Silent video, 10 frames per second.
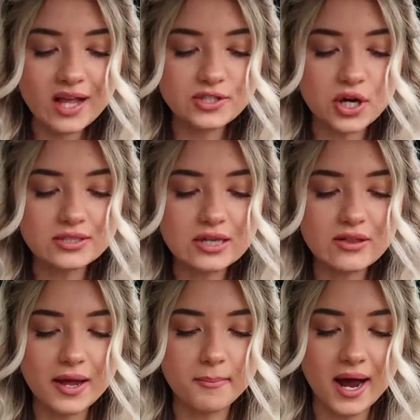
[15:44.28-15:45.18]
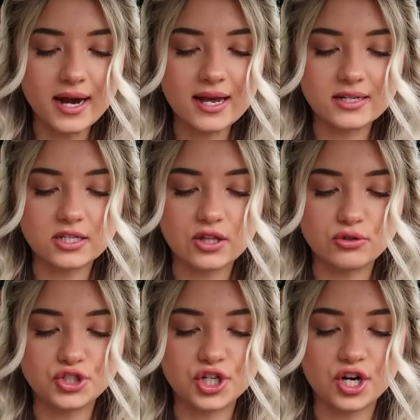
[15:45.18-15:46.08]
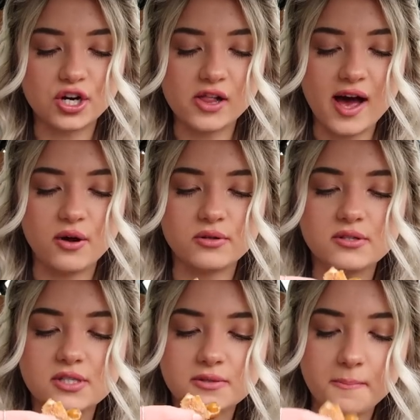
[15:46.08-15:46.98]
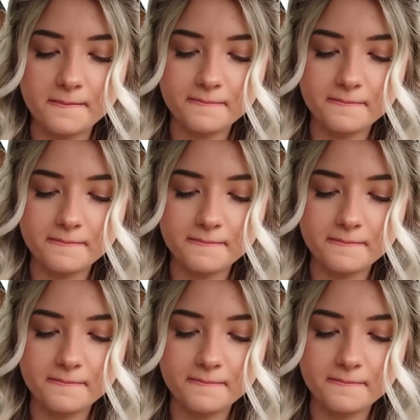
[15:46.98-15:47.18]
It's honestly like biting into little sugar clouds.